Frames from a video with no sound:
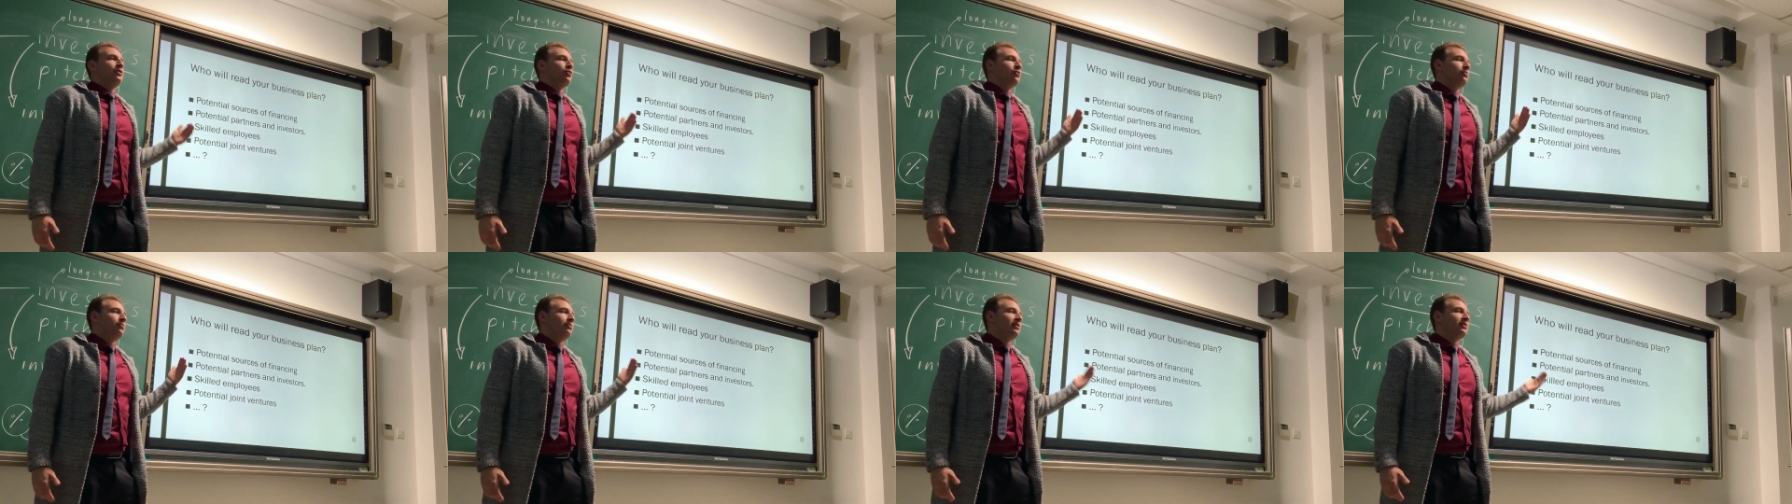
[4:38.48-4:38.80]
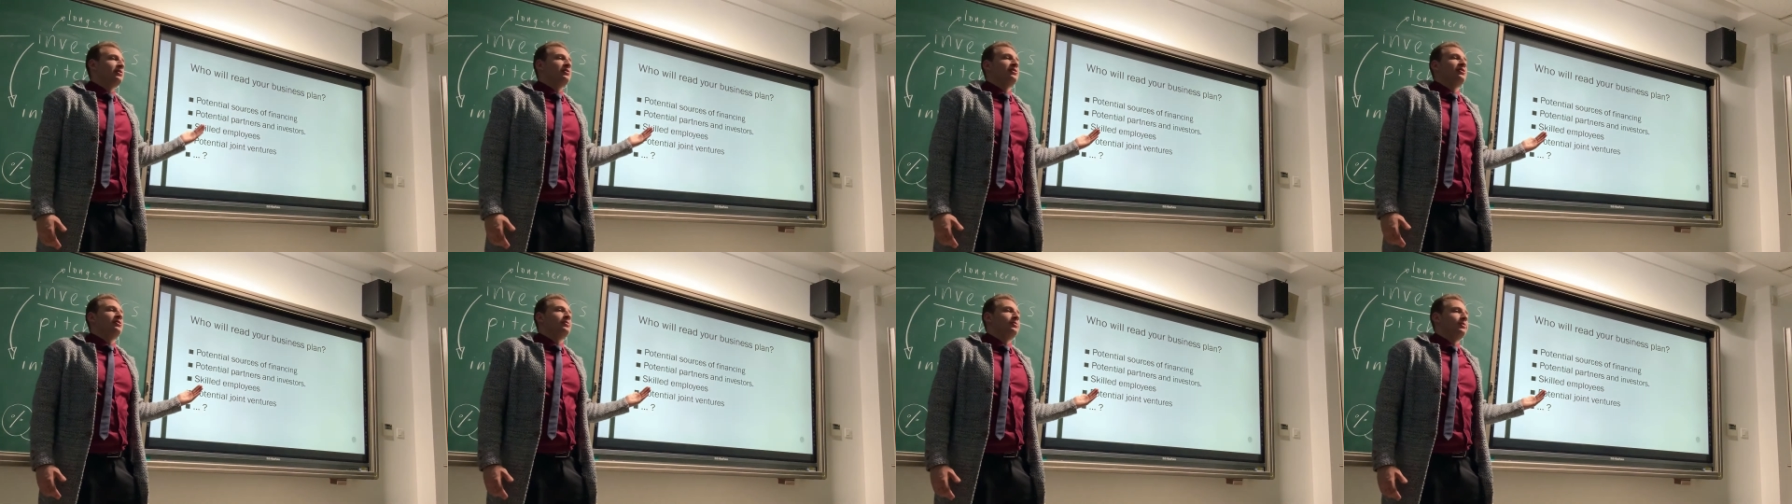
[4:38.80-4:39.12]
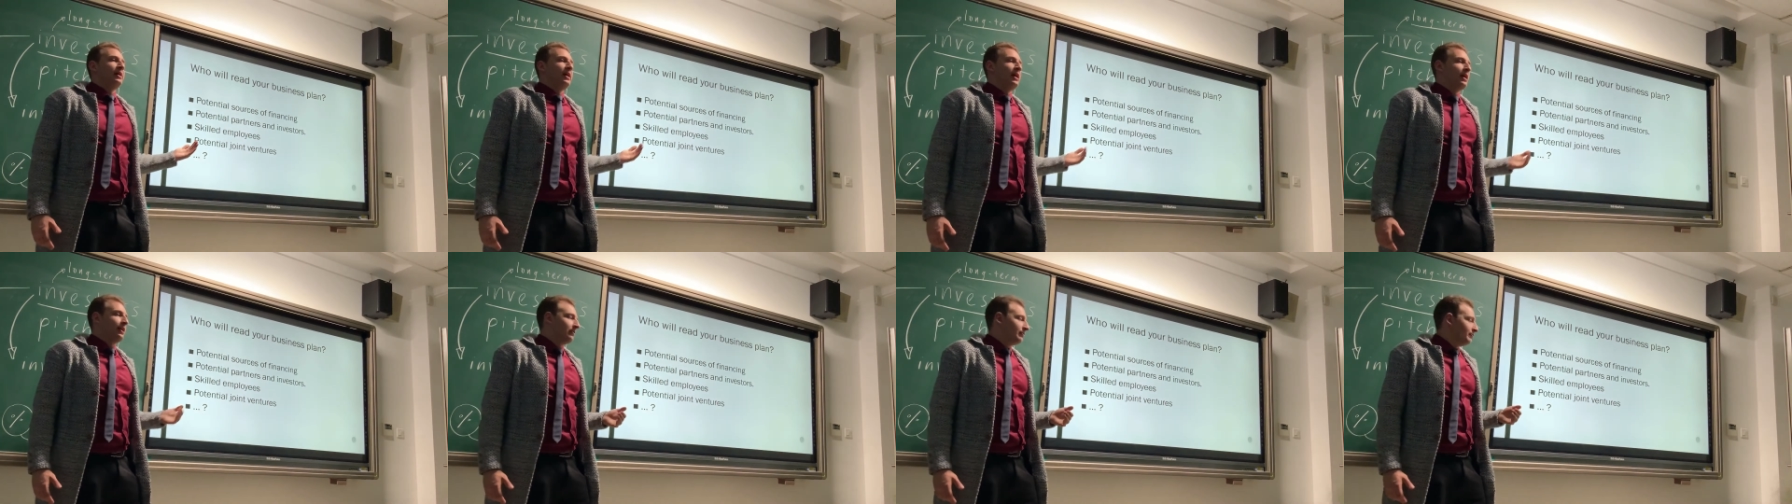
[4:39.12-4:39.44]
your business
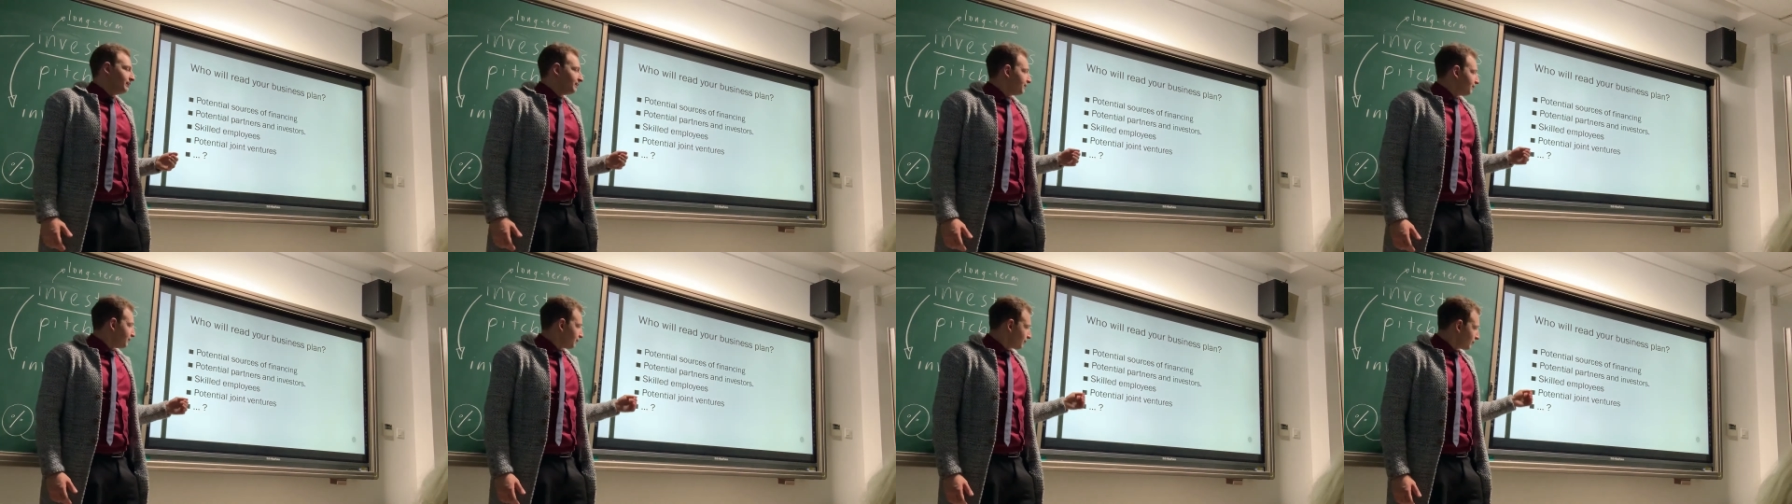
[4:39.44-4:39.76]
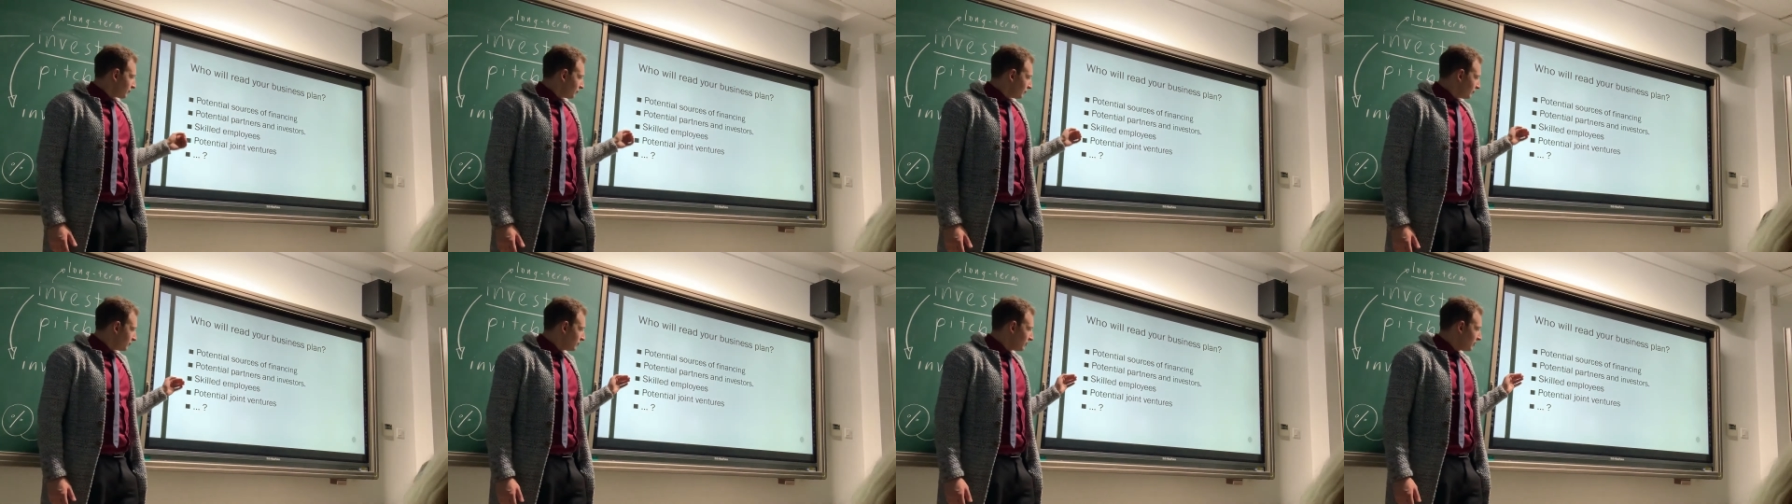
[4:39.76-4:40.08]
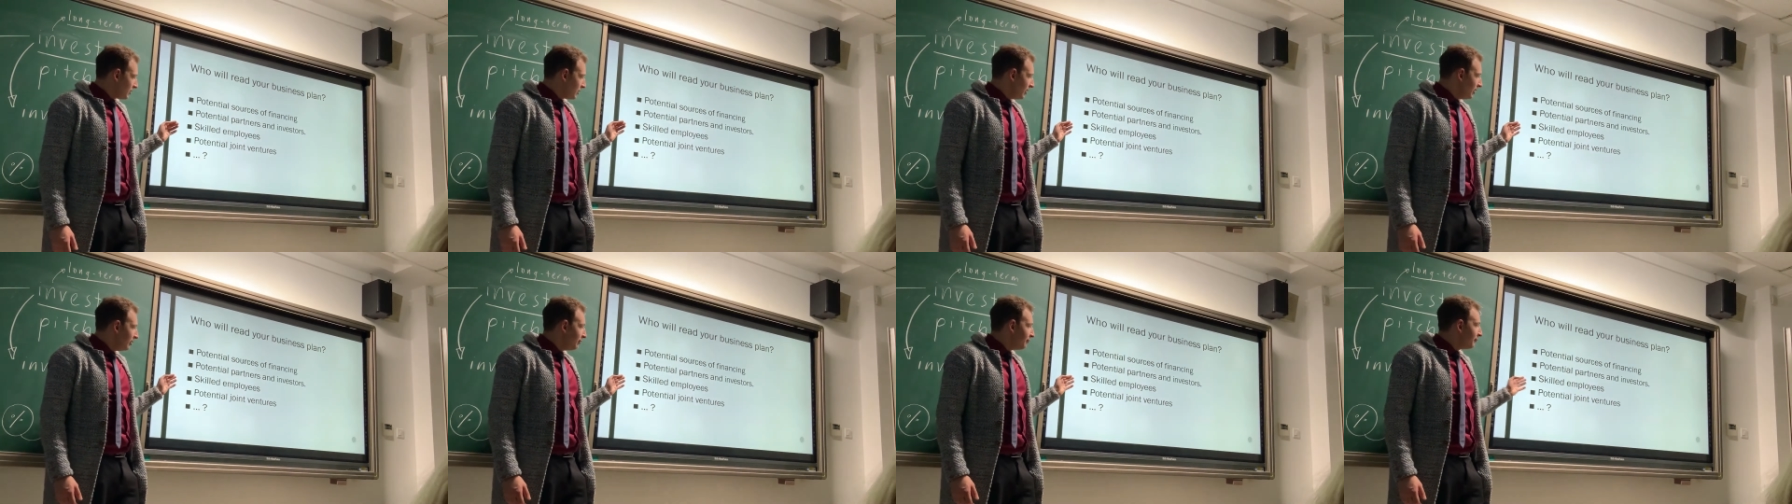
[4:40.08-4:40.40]
plan.
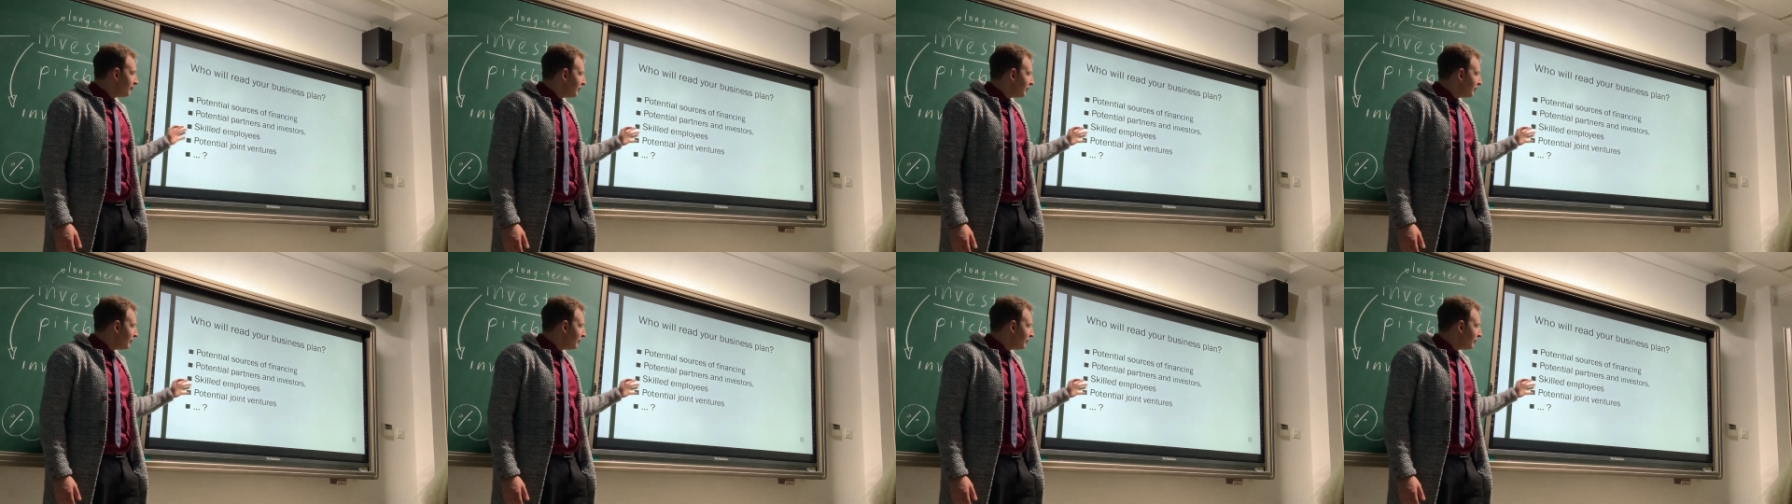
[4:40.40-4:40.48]
And